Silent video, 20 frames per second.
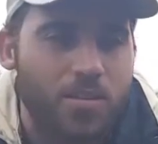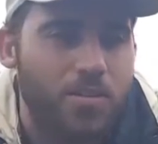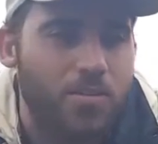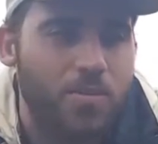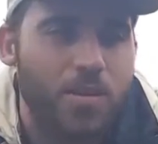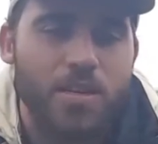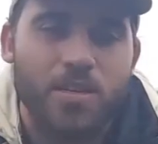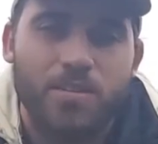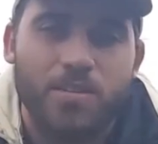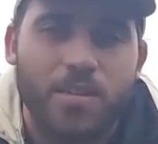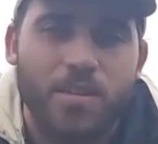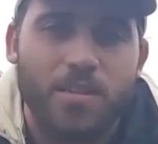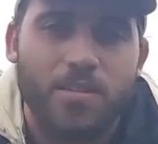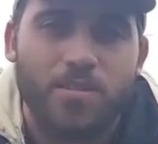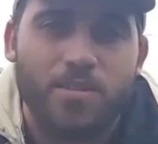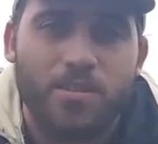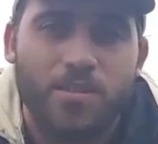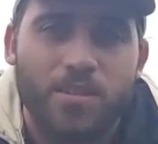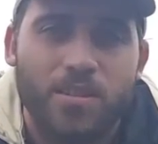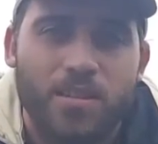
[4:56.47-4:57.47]
wait to get
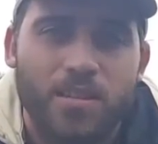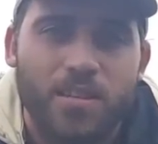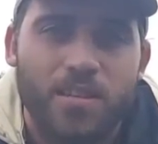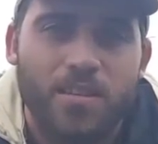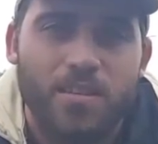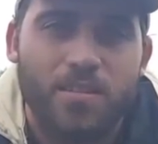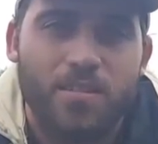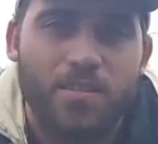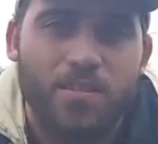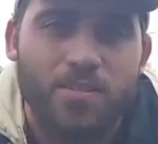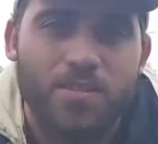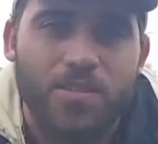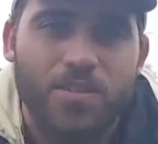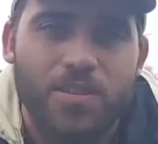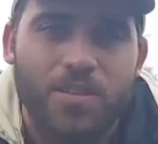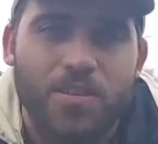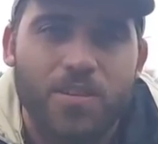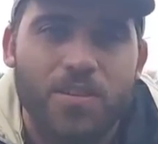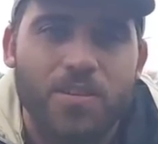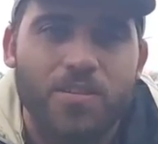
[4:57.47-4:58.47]
onto the
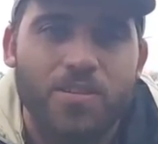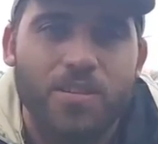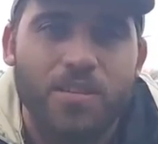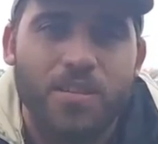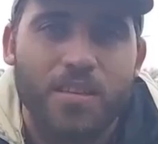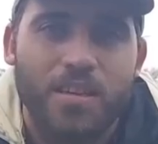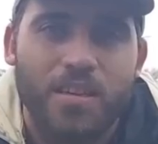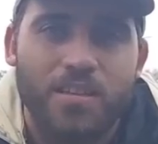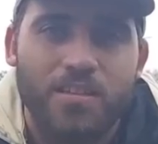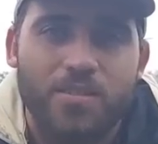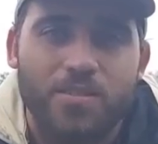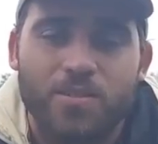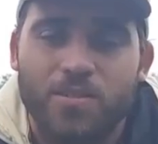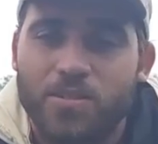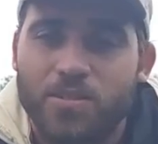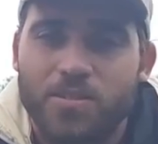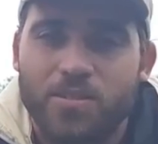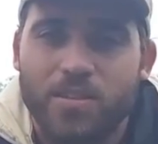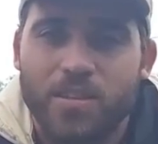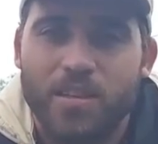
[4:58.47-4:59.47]
coast and start
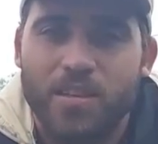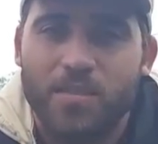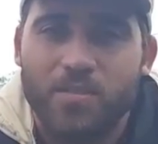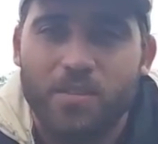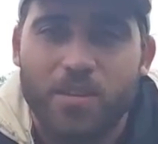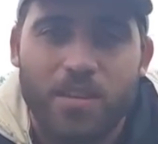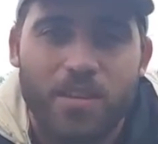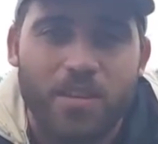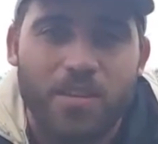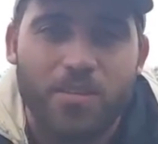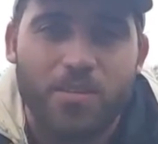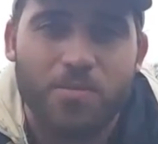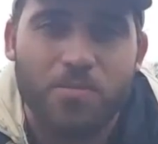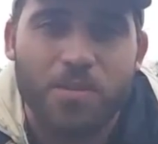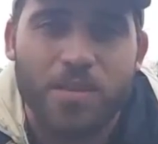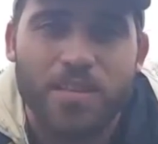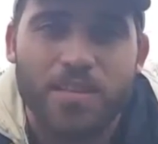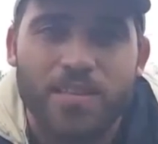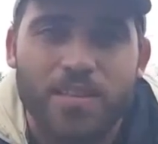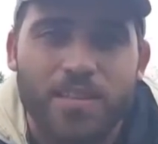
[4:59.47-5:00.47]
doing what I know
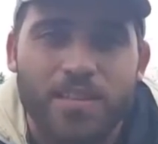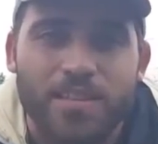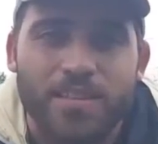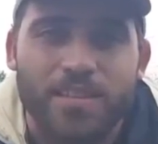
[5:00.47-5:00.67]
best.